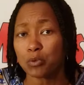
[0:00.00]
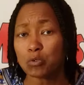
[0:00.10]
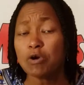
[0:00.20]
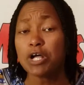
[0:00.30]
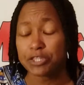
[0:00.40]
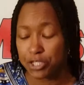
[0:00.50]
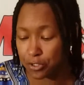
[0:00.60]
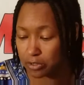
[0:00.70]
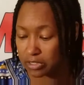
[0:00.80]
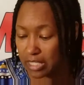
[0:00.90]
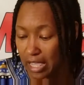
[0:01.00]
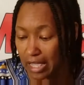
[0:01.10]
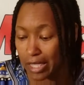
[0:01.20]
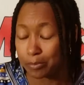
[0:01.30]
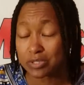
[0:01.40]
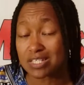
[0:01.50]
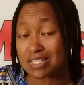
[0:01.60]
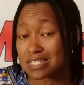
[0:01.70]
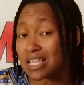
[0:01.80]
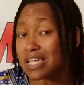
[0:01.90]
removed. They're able to
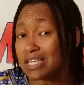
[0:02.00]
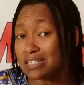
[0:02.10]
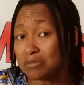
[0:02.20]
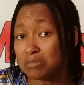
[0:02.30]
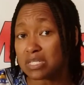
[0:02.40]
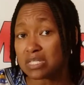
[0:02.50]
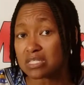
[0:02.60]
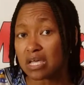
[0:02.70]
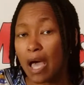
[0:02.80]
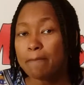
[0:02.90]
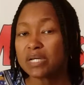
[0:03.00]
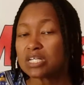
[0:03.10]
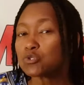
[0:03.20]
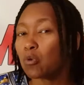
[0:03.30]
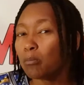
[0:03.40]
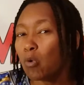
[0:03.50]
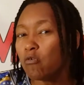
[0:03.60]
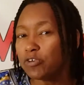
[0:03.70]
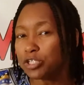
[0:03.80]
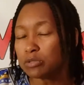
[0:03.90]
stay in the midst because
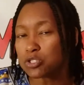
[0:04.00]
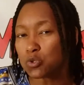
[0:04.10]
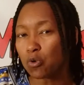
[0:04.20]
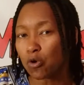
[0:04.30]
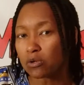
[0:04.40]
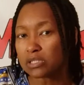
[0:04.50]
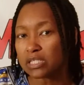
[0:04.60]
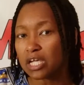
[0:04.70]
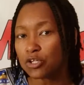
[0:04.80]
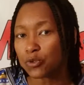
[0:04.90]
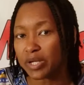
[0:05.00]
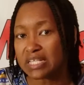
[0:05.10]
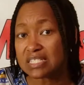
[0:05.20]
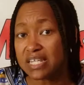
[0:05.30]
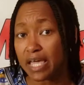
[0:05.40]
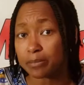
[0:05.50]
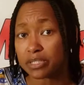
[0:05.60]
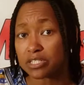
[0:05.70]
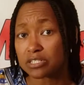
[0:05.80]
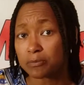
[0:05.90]
removing them too early creates
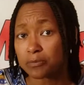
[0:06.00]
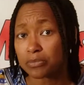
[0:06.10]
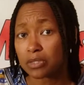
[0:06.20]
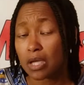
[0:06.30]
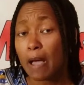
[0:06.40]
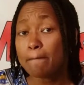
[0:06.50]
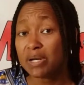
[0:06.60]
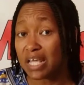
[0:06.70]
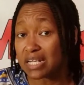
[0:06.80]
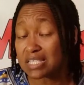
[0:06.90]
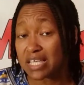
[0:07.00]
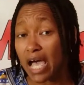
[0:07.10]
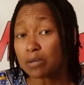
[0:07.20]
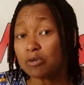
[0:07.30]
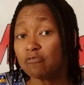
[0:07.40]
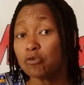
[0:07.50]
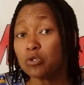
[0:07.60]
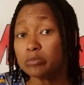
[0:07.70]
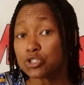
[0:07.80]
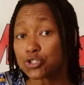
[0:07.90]
damage. But at the time of
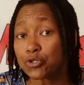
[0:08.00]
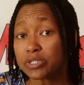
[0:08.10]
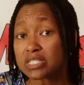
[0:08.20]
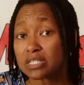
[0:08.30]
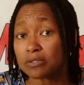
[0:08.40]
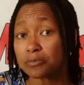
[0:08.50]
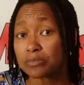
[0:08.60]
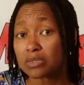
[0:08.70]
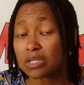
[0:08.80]
full maturity,